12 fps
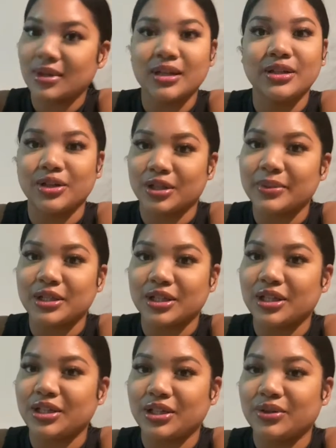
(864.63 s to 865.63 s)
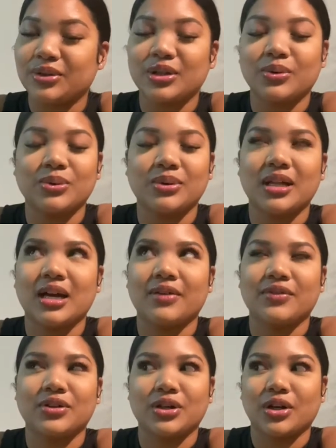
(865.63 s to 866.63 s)
you're gonna be looking cute. No one will
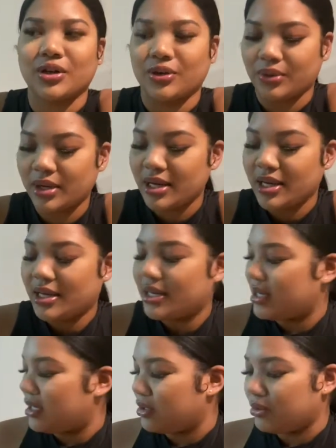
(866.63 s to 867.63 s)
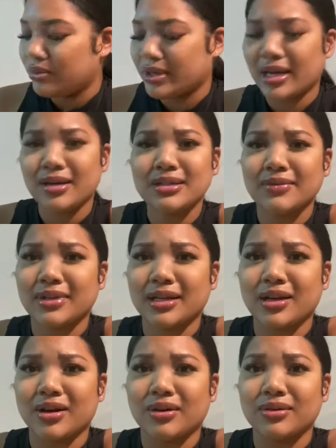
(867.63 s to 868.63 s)
ever know. And who cares if they
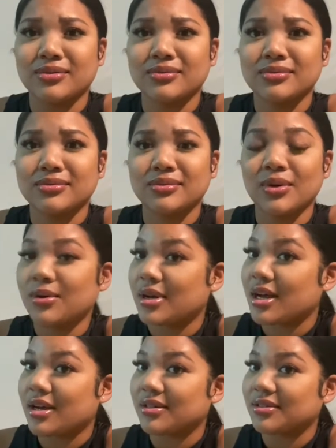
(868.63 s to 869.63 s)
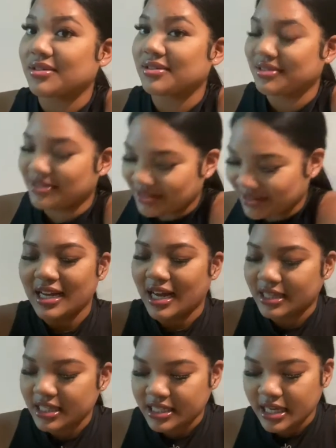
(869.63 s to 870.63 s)
know? Who cares? At
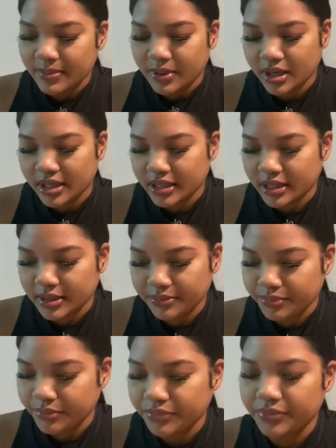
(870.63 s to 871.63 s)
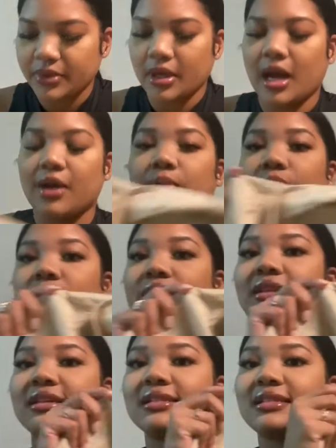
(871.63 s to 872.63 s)
the day party, I wore
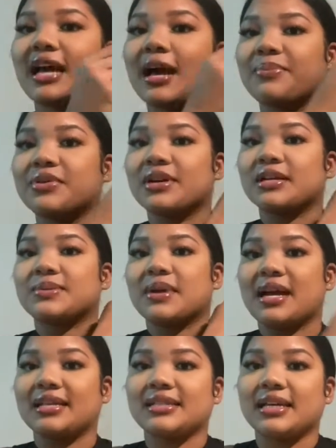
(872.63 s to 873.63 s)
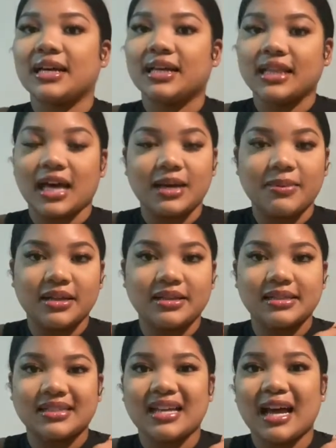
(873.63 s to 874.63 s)
this top. You guys were asking a lot about
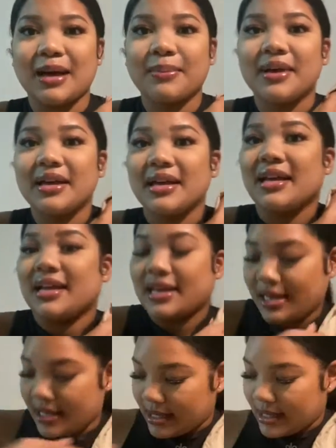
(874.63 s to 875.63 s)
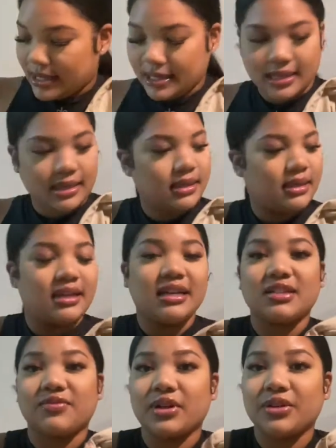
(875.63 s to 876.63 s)
this top, and
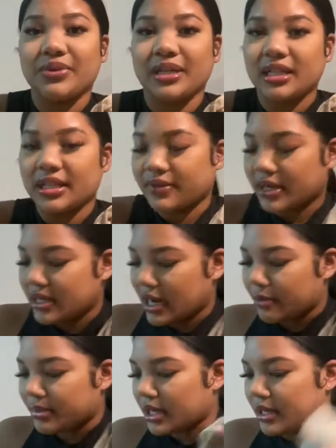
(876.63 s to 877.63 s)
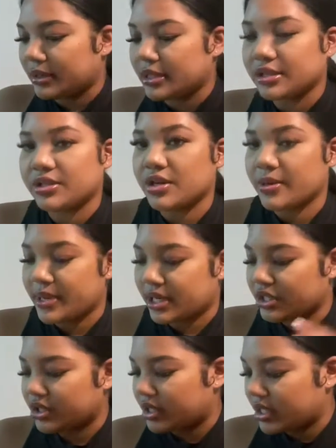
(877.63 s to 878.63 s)
it's very wrinkly right now, but I'll insert a
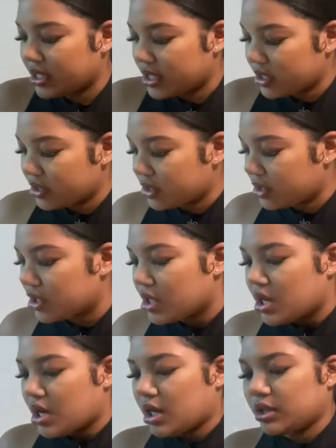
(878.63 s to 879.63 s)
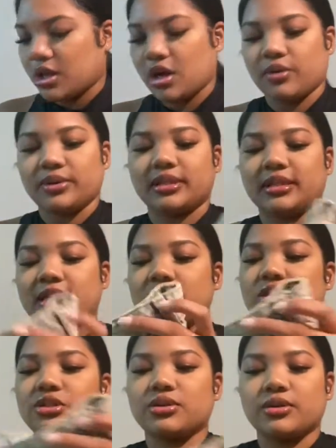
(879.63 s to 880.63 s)
picture here along with these
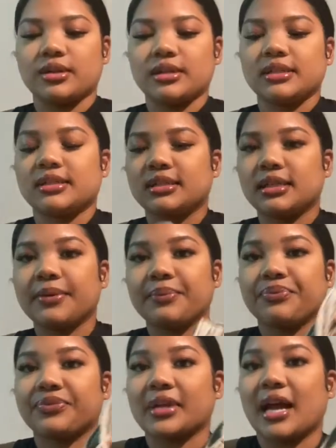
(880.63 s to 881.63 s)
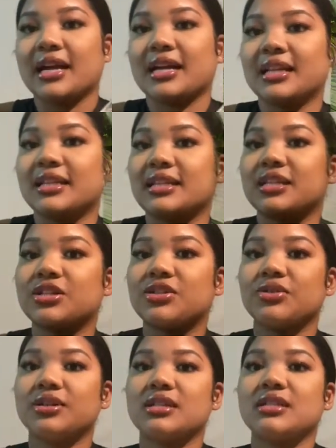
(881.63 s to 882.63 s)
shorts. I got these
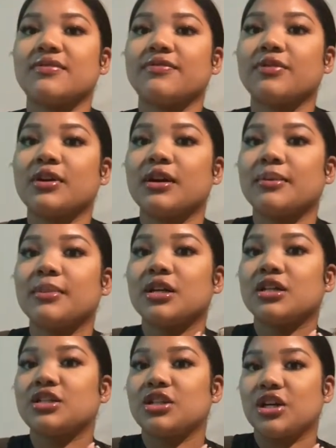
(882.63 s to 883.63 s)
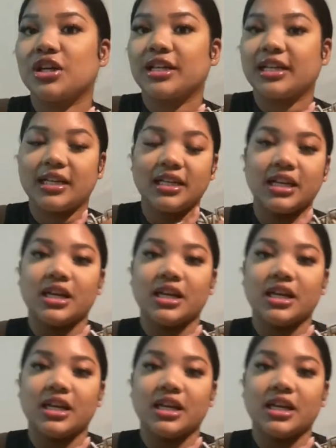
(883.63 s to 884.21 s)
shorts from Target.